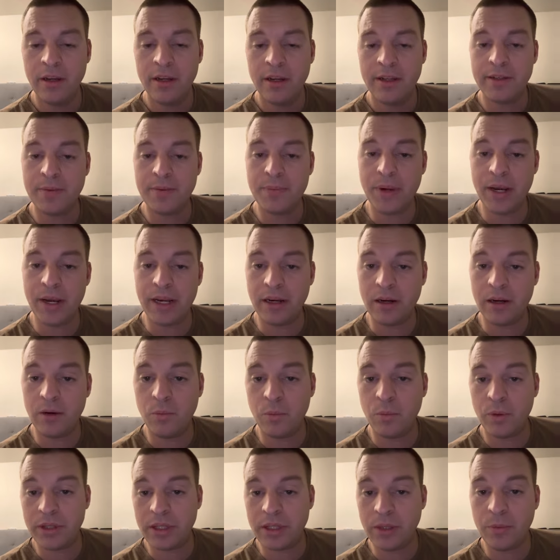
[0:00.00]
depending on
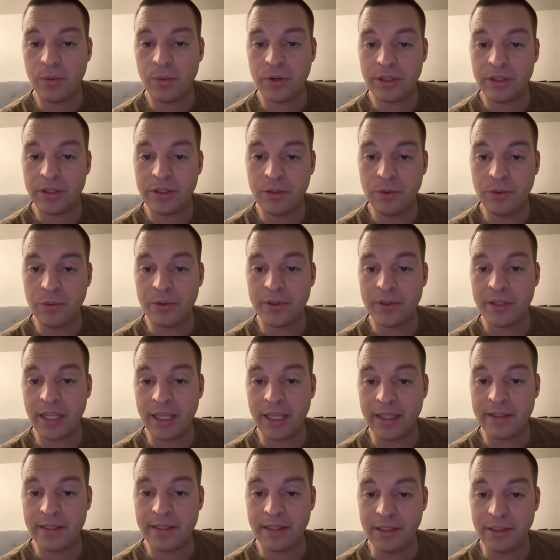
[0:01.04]
what they want to do with
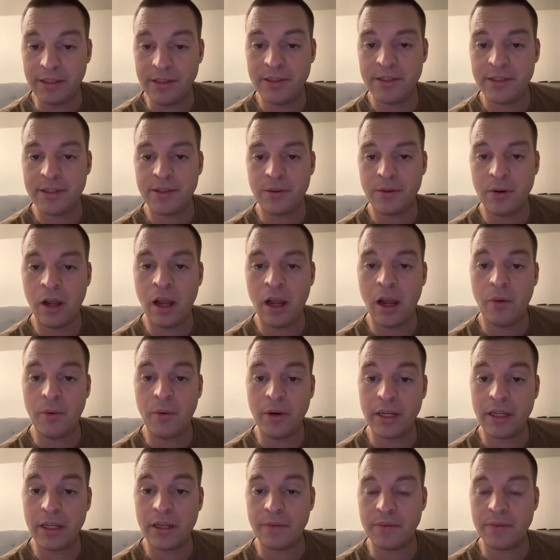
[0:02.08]
Tatis when
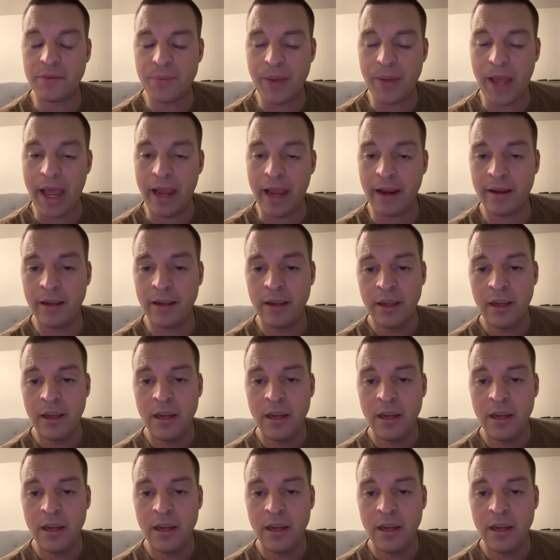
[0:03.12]
he comes back.